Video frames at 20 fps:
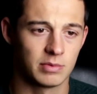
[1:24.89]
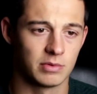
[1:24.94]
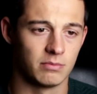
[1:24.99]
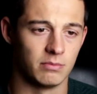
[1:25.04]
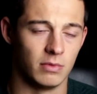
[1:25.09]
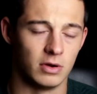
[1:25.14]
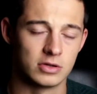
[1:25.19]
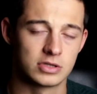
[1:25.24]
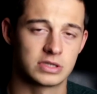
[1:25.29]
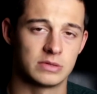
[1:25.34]
but
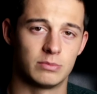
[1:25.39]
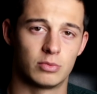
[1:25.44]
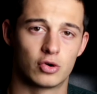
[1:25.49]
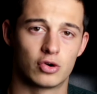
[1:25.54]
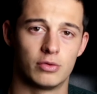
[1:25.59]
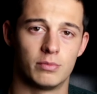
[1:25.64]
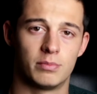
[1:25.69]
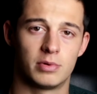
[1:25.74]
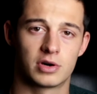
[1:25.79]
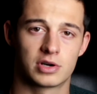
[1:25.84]
most
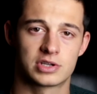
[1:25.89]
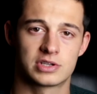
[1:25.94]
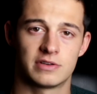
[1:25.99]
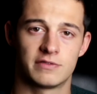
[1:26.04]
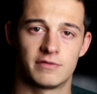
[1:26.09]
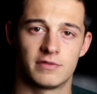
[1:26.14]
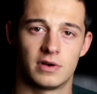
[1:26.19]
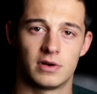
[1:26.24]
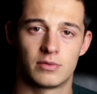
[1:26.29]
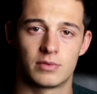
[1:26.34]
important parts
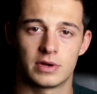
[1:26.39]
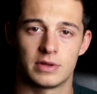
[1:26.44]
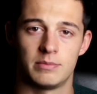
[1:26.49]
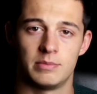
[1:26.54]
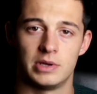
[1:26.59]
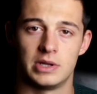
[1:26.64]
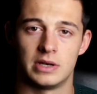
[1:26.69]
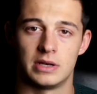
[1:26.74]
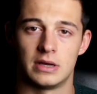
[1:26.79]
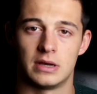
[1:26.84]
have already
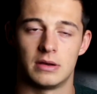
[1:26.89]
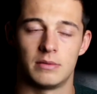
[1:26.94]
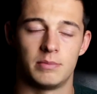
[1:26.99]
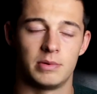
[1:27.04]
been uh,